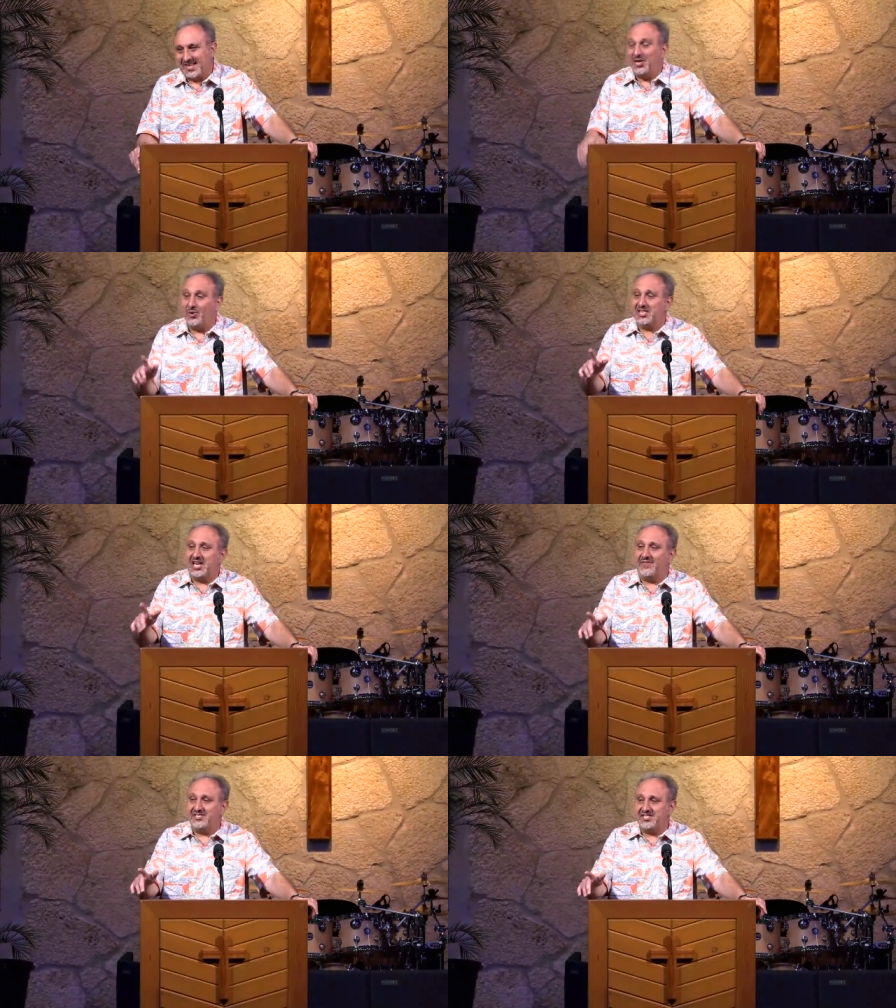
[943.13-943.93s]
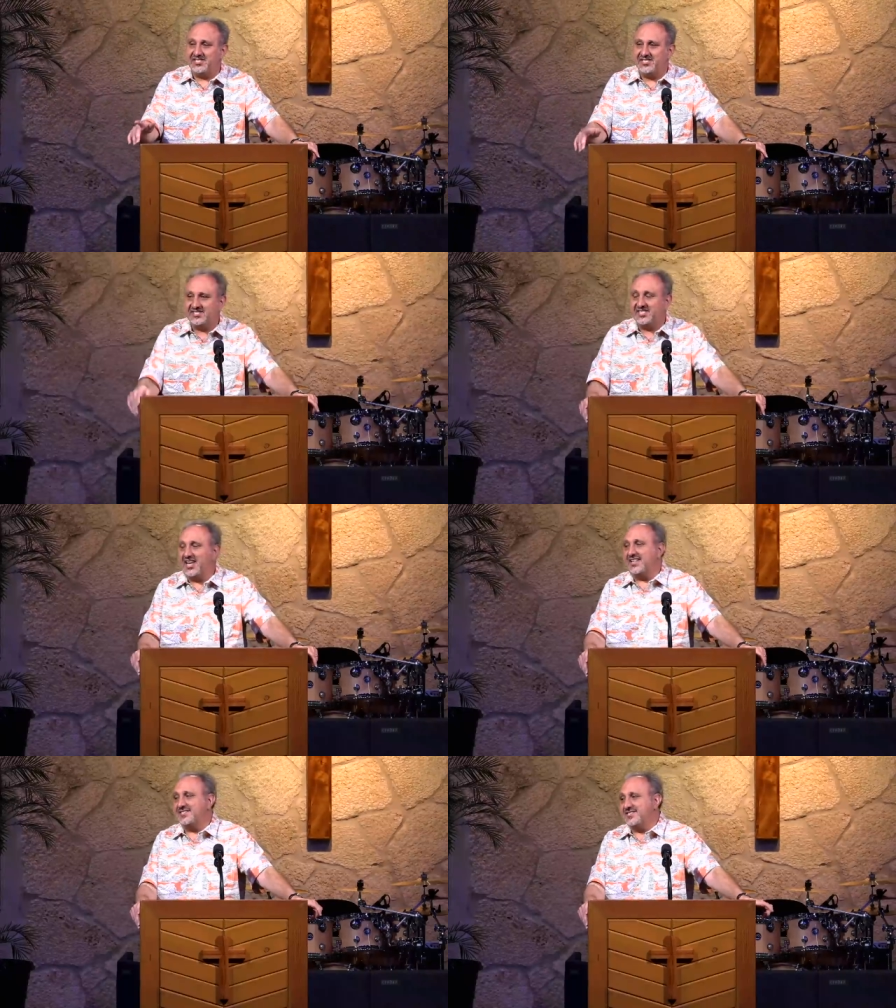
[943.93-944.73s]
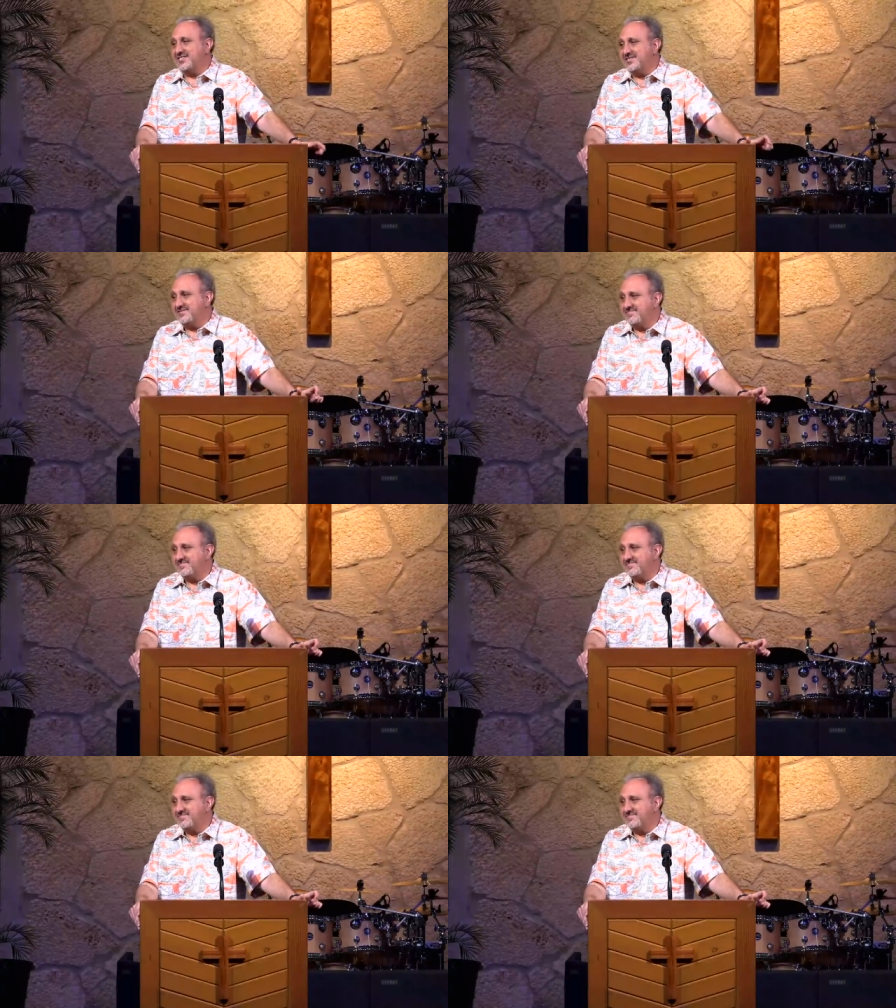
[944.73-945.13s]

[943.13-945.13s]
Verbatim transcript: And you know what covetousness says?